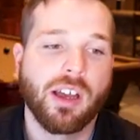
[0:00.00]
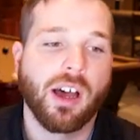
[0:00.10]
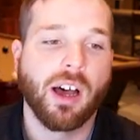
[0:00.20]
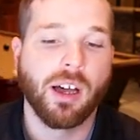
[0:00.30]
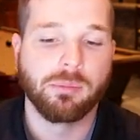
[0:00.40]

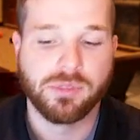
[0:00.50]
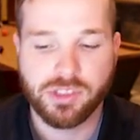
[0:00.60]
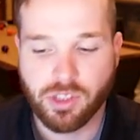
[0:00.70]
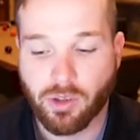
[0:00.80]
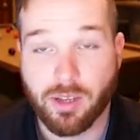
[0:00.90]

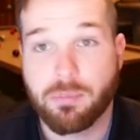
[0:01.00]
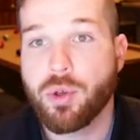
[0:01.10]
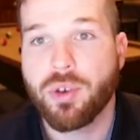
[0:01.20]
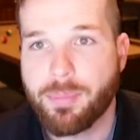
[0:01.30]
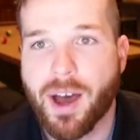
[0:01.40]
So like
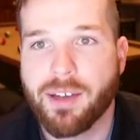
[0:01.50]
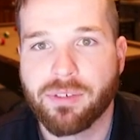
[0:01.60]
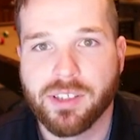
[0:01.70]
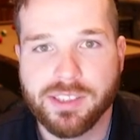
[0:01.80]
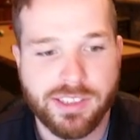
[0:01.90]
PewDiePie,
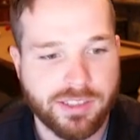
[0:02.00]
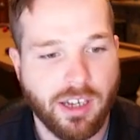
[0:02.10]
for instance,